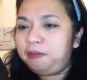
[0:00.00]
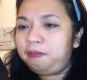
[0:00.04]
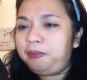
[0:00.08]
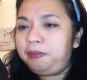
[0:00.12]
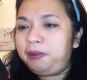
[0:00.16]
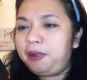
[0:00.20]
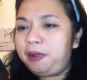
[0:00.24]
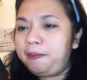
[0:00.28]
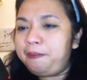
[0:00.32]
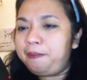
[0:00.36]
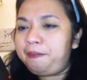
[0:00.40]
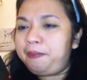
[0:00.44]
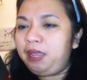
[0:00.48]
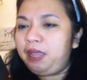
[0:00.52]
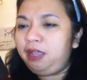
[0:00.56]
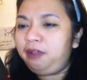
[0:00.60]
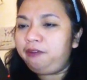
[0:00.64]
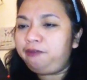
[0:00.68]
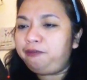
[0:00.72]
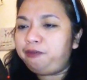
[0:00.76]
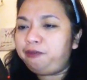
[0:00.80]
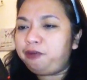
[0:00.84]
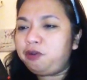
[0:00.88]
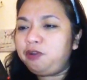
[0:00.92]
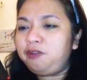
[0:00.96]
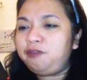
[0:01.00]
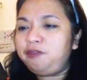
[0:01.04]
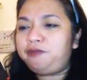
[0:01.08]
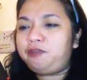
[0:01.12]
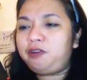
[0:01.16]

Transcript: Plumping Full